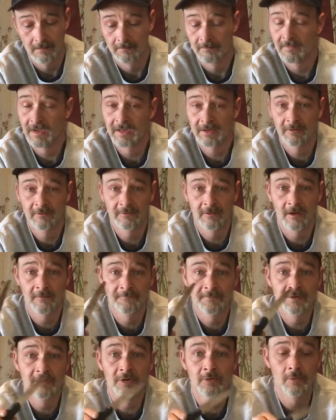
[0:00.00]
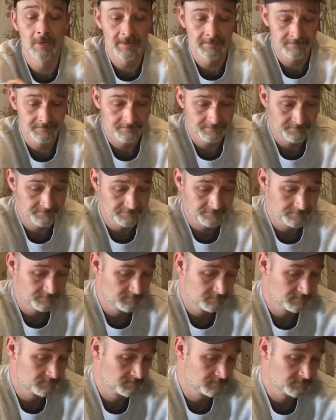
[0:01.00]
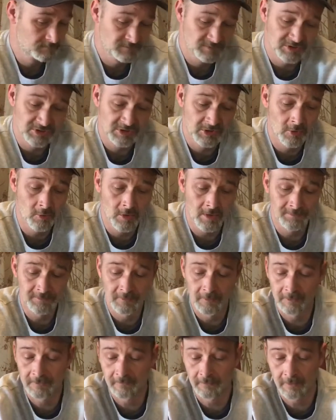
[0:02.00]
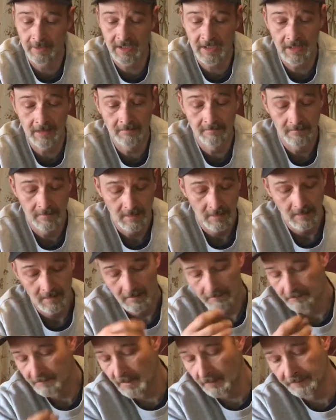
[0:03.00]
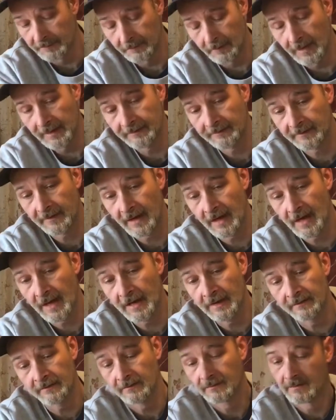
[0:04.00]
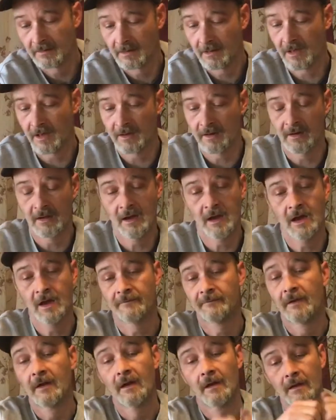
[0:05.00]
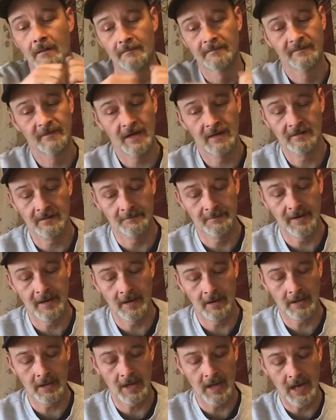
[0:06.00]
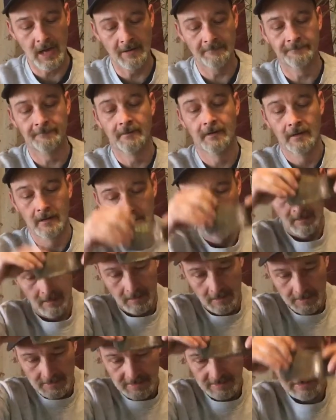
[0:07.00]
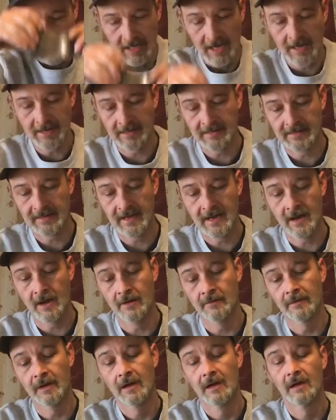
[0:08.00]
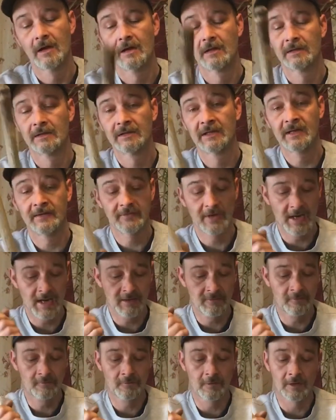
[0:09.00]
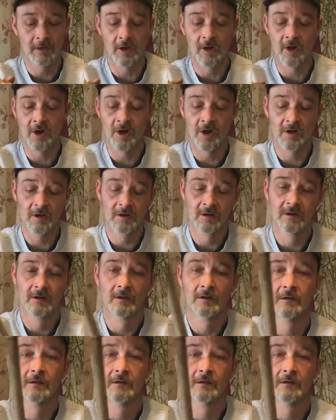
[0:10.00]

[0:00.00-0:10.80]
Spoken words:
Make yourself a new one. Just go up to a tree, about the right size, cut it off, take the bark off, slide it down, leave it extra long